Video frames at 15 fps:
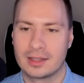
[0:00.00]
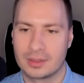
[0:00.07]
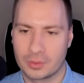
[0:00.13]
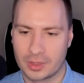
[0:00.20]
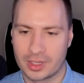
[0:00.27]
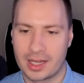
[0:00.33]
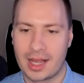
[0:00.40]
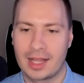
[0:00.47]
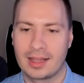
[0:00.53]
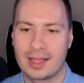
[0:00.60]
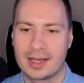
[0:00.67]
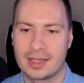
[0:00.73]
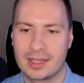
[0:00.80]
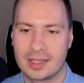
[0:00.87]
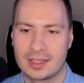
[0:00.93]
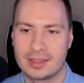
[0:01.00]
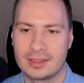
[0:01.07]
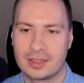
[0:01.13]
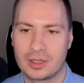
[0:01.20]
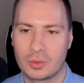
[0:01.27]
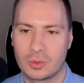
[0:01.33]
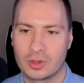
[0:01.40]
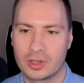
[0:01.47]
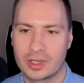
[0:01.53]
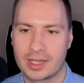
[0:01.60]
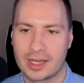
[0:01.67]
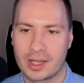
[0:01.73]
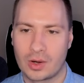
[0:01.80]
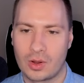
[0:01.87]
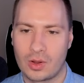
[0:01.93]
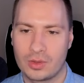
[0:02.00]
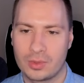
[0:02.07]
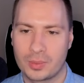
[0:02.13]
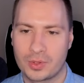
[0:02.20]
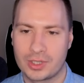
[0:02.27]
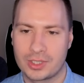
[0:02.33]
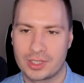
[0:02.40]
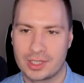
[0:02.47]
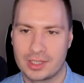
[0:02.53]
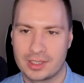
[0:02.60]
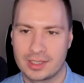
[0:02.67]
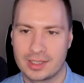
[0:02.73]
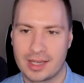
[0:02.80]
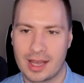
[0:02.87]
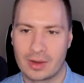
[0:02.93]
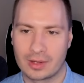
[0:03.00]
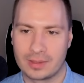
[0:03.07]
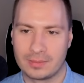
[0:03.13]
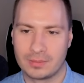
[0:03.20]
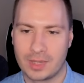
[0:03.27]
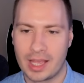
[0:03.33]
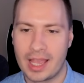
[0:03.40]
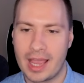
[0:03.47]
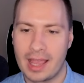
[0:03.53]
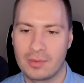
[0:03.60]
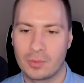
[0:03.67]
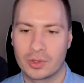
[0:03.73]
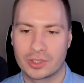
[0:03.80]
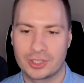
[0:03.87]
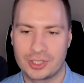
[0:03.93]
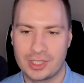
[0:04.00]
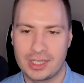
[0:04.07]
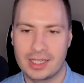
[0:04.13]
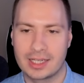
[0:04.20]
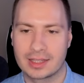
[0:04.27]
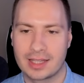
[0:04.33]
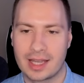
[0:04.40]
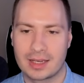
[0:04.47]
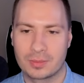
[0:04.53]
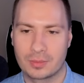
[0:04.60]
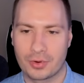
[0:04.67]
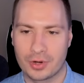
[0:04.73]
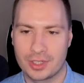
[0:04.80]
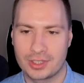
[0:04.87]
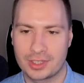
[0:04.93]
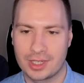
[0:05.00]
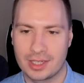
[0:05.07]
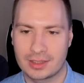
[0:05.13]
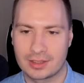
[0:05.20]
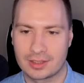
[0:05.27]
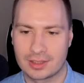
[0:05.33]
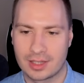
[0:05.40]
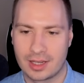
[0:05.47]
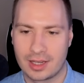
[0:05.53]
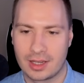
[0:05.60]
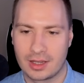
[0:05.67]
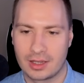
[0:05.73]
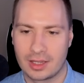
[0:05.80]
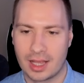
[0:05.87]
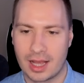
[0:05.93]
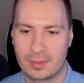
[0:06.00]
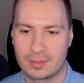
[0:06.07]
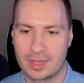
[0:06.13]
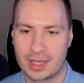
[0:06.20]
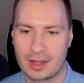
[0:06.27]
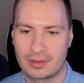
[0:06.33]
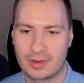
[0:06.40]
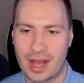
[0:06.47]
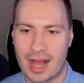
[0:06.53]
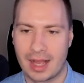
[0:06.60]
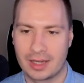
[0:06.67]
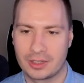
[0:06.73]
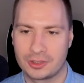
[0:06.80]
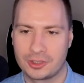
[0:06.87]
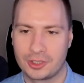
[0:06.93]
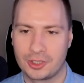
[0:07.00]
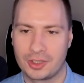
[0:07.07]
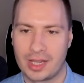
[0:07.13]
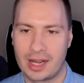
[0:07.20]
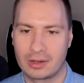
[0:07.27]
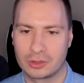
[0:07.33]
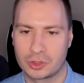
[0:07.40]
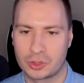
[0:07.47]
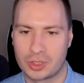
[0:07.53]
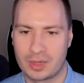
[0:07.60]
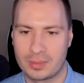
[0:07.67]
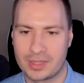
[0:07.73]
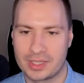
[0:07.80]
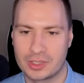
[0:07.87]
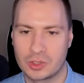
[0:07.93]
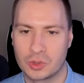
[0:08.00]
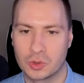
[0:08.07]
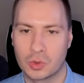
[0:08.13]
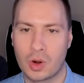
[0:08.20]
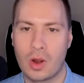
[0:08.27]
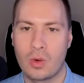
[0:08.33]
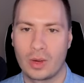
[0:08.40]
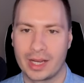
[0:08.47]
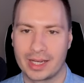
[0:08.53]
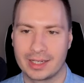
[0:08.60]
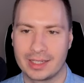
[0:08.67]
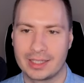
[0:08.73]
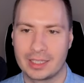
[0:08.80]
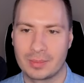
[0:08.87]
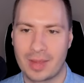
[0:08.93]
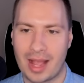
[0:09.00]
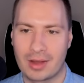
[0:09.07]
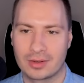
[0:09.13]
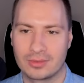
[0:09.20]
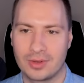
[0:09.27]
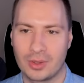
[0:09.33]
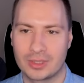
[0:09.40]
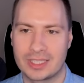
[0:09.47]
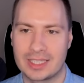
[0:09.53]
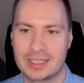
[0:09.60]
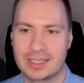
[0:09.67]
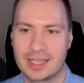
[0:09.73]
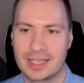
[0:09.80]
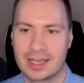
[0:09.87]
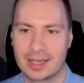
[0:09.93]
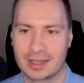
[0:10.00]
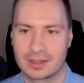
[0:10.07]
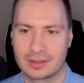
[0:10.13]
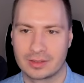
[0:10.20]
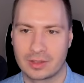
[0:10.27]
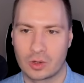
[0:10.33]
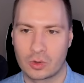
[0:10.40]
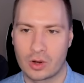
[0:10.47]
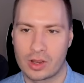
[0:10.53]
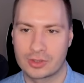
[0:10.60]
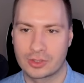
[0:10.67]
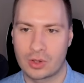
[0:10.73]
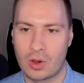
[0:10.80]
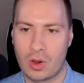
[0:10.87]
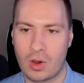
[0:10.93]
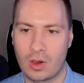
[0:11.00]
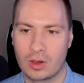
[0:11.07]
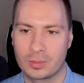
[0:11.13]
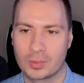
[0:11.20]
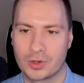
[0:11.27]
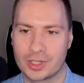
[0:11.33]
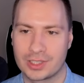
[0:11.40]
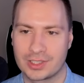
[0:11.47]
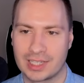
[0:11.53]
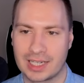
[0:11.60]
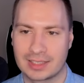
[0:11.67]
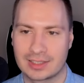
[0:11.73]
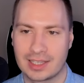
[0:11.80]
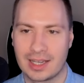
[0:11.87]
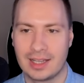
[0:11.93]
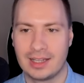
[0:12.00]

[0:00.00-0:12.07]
We're going to highlight again. We're looking at all the precincts in the county, and we're seeing that in precincts of higher turnout, Trump is growing in the amount of votes he's getting across all precincts.